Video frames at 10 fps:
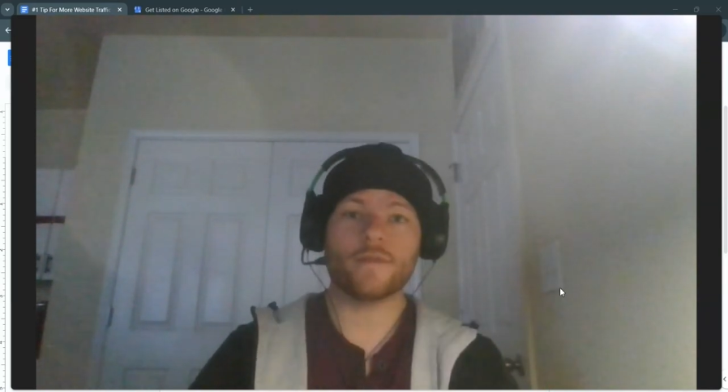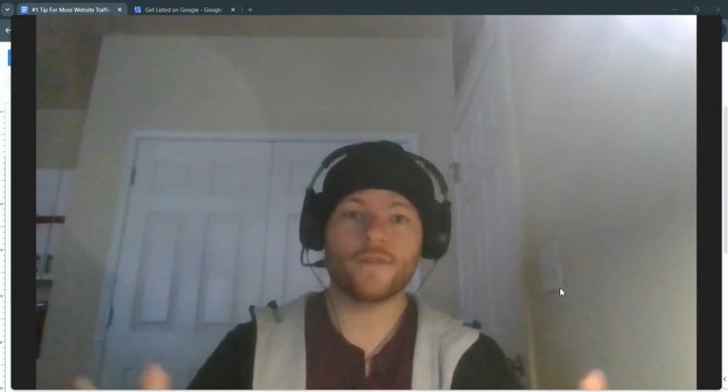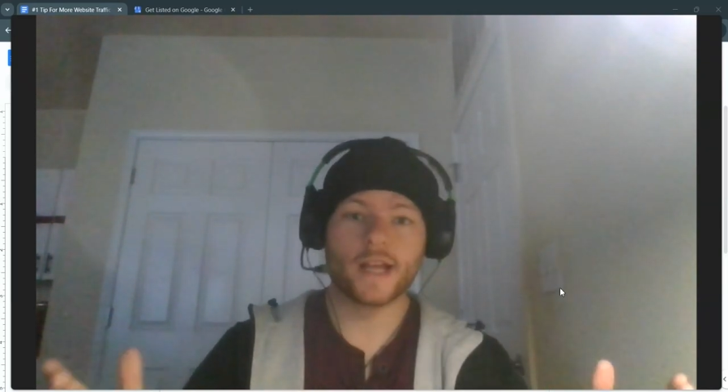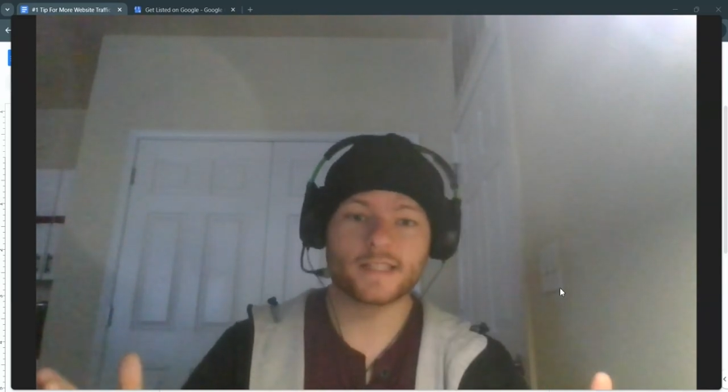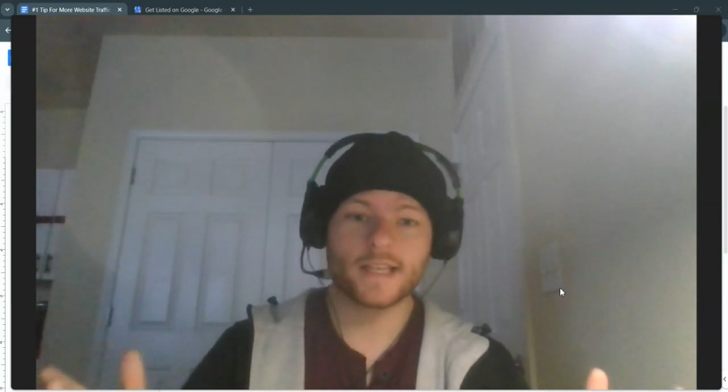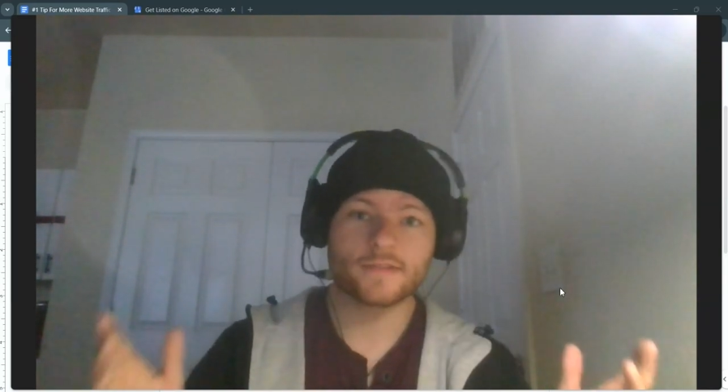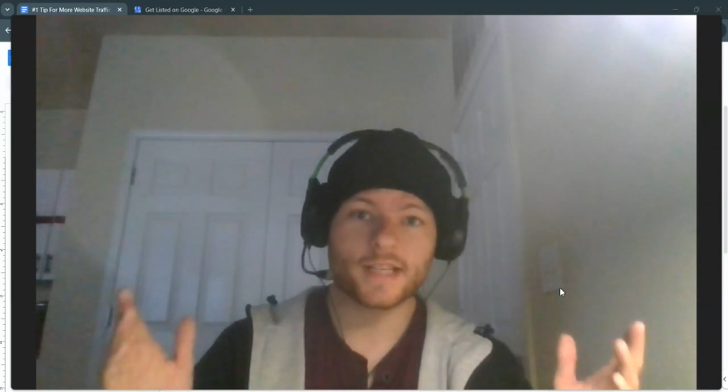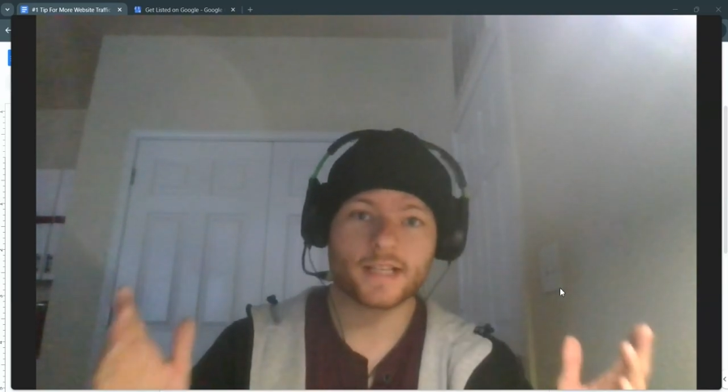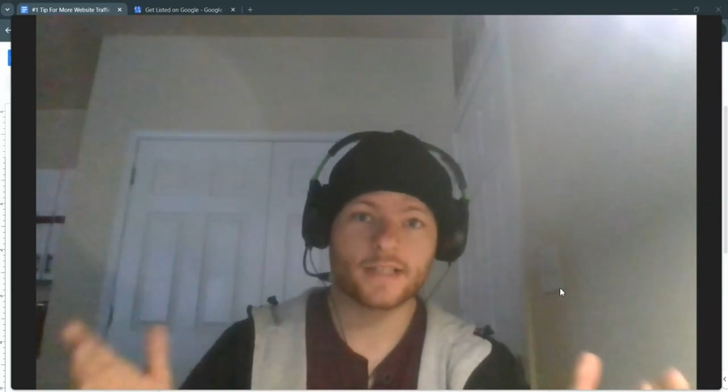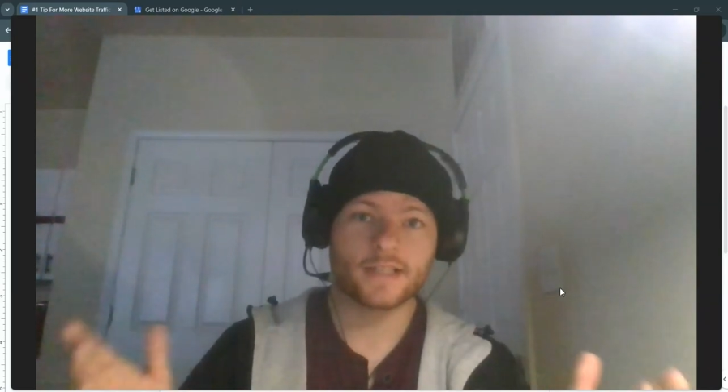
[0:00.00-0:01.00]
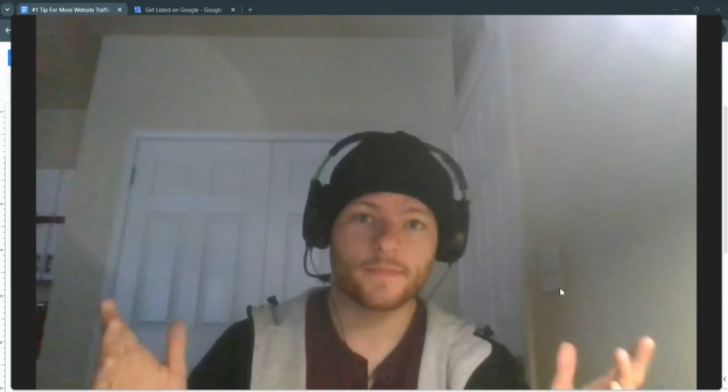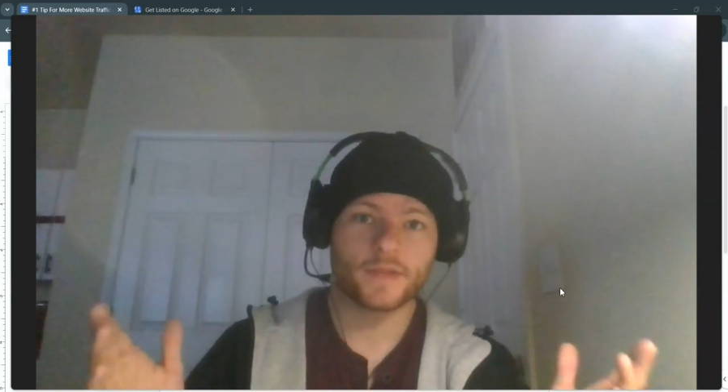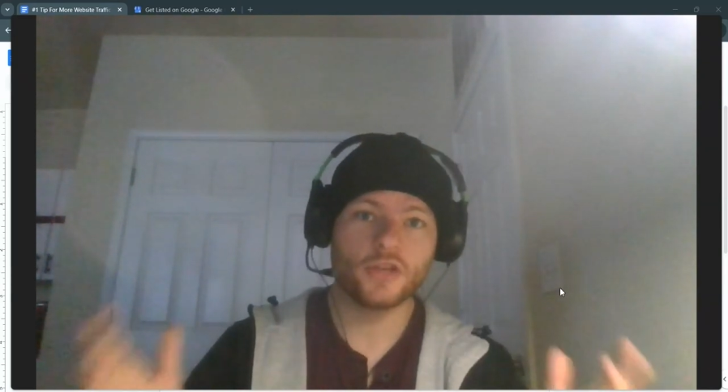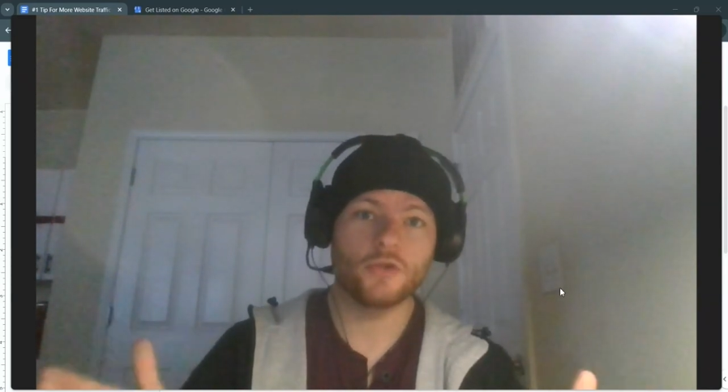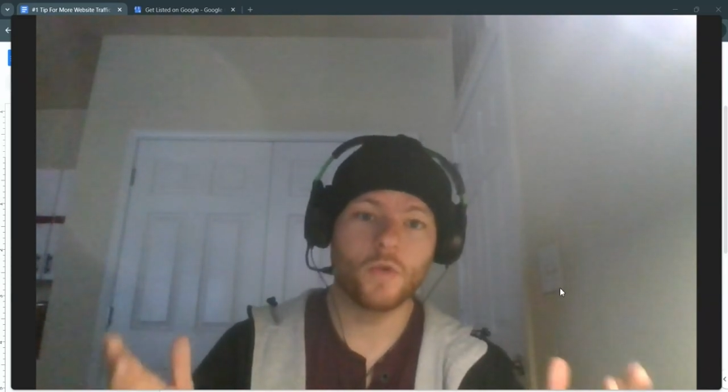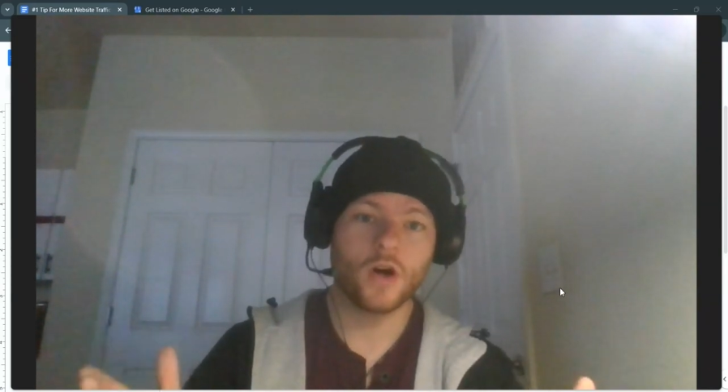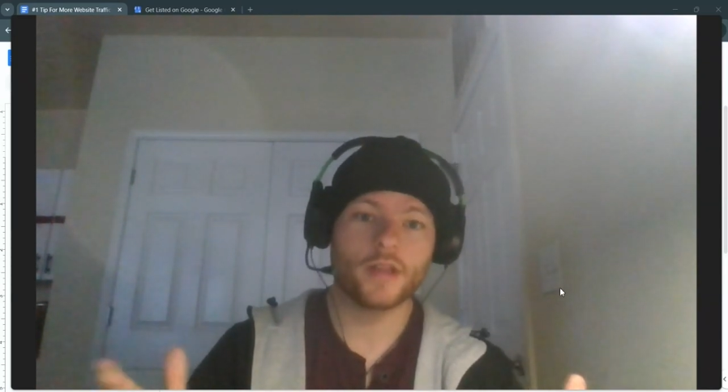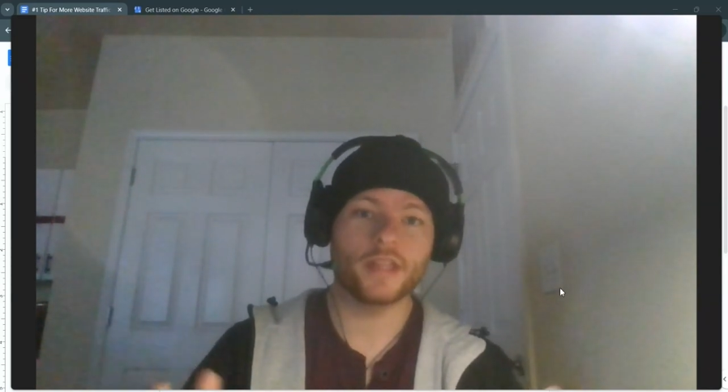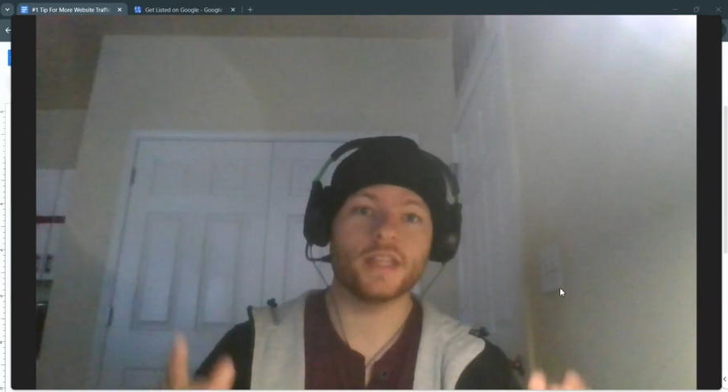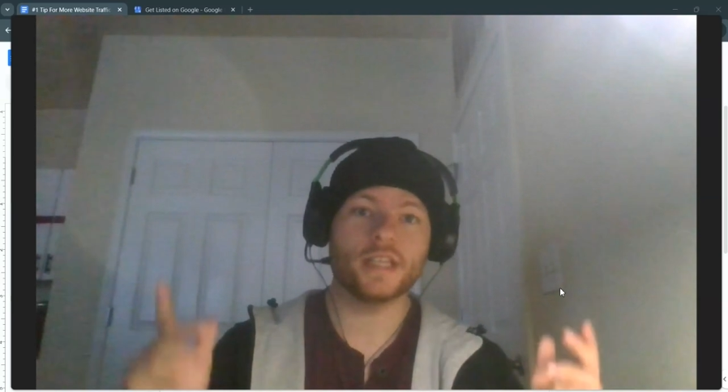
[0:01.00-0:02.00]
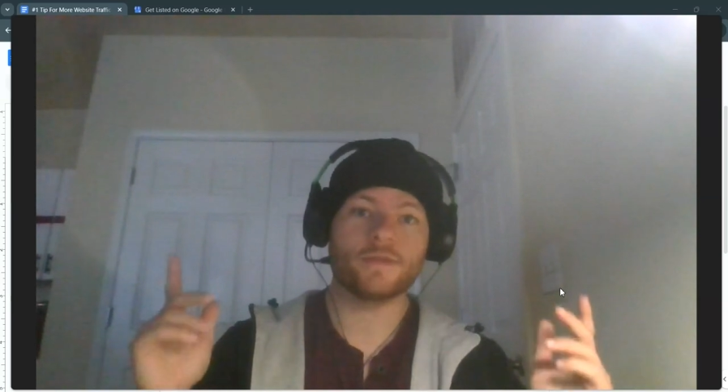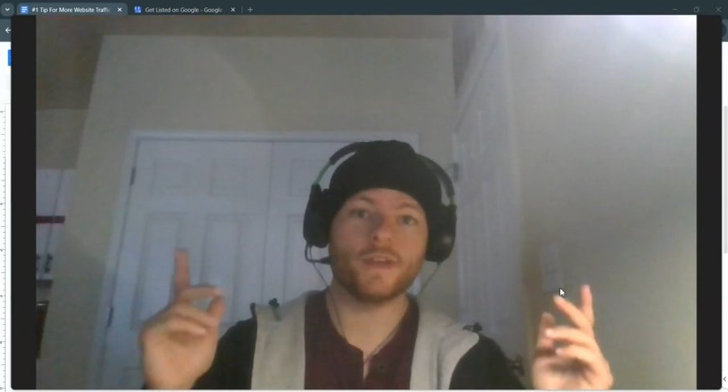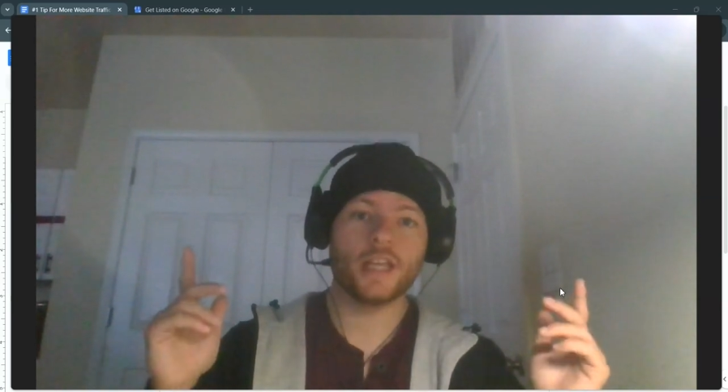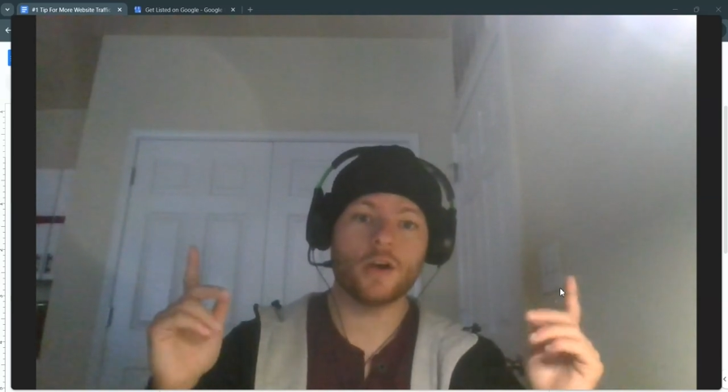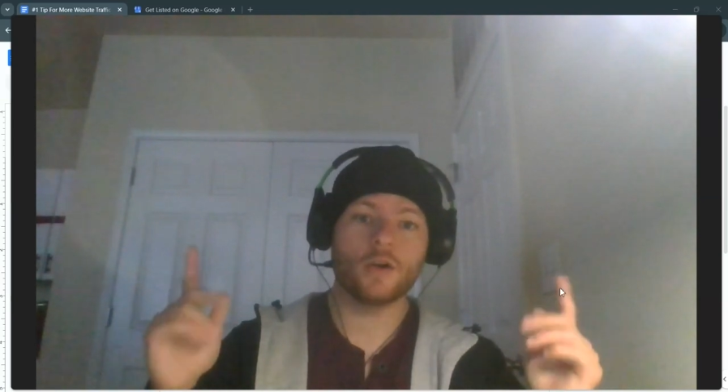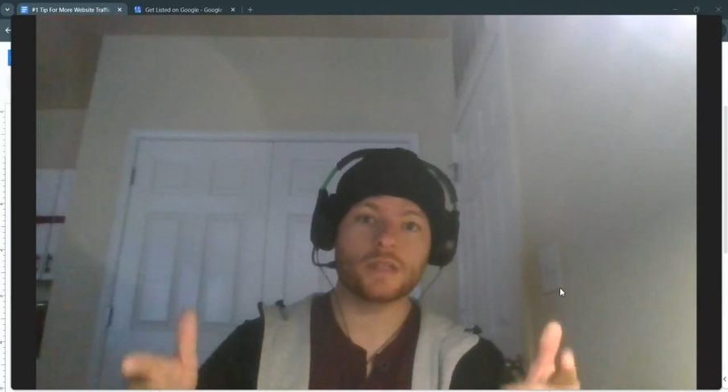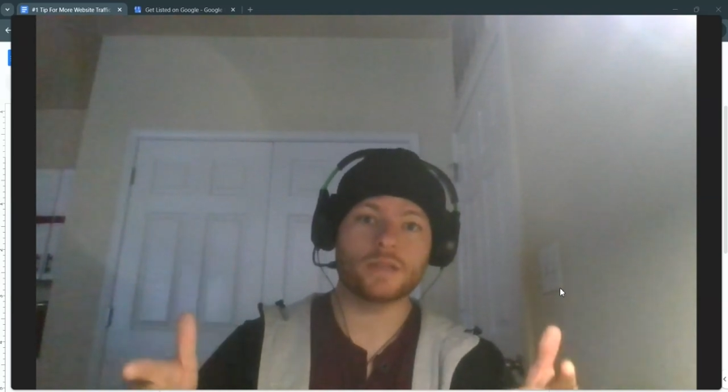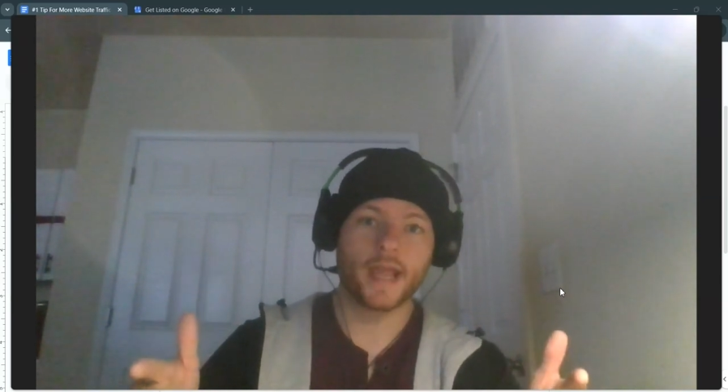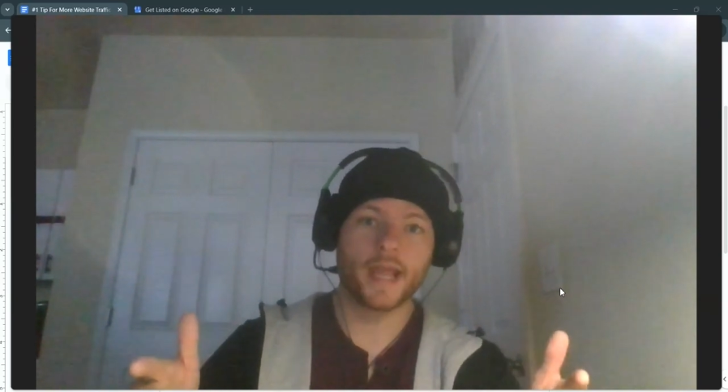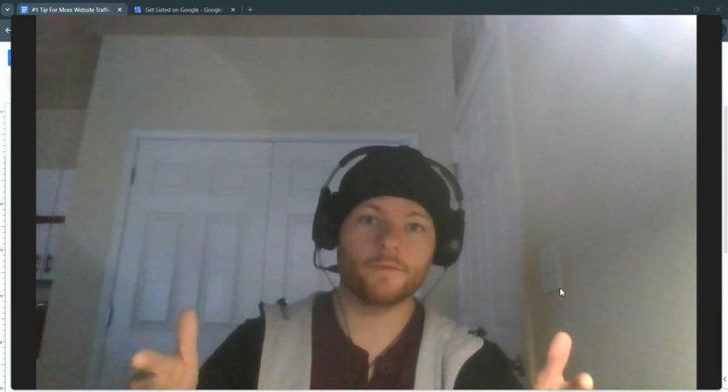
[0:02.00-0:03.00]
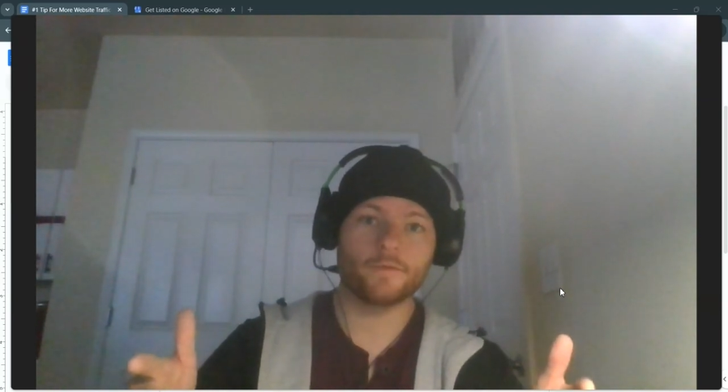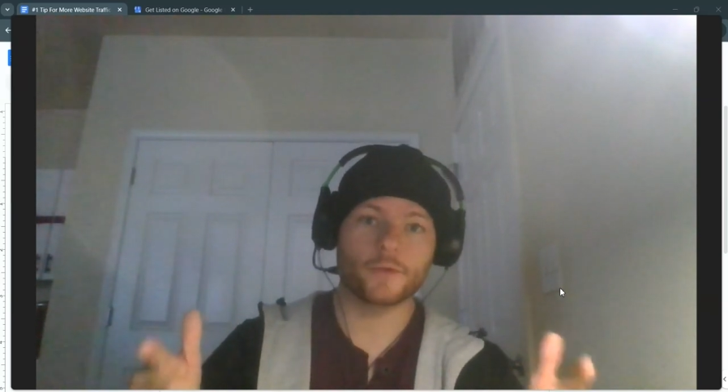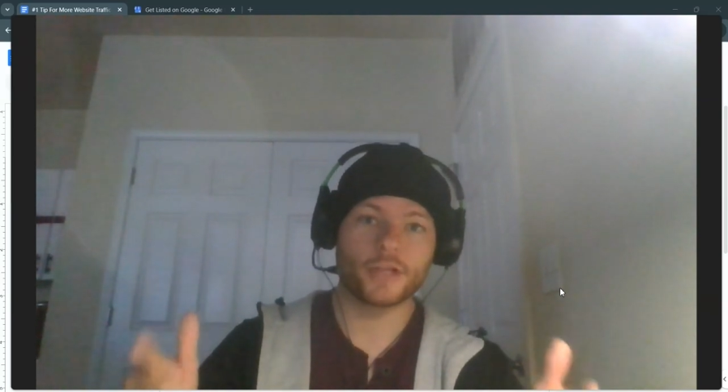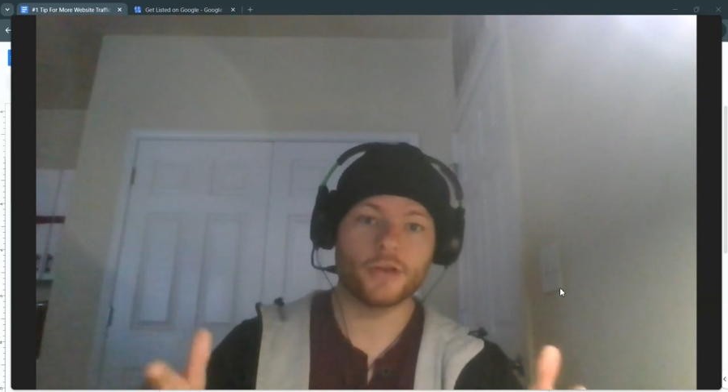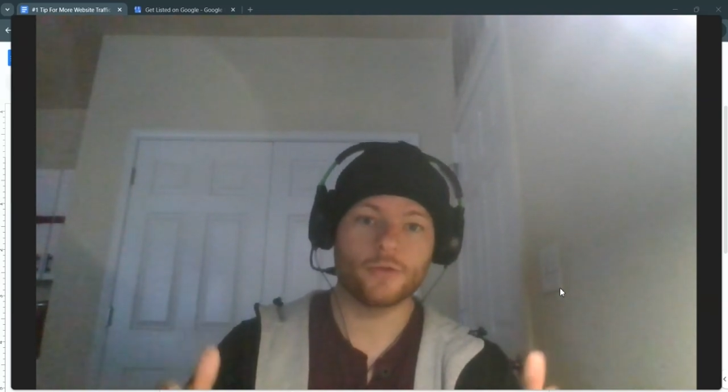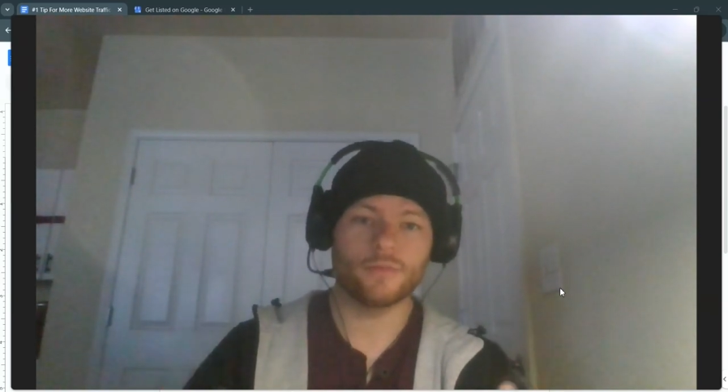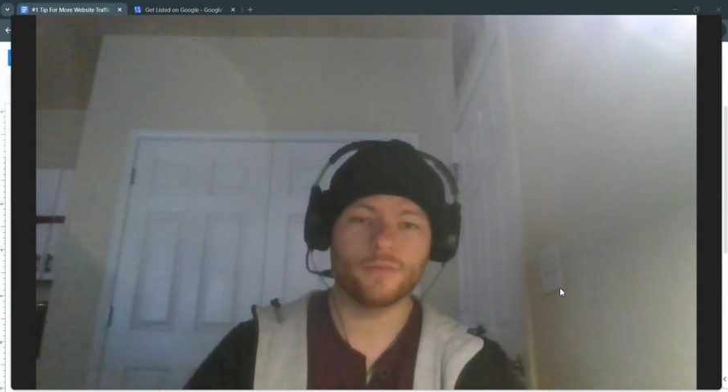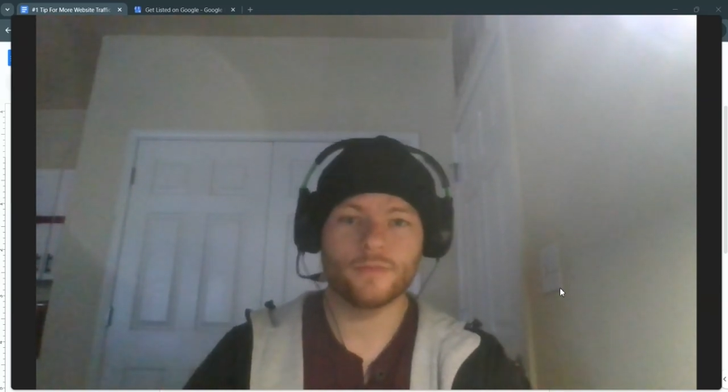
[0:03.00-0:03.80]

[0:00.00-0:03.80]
If that sounds like something you want, then this video was made for you.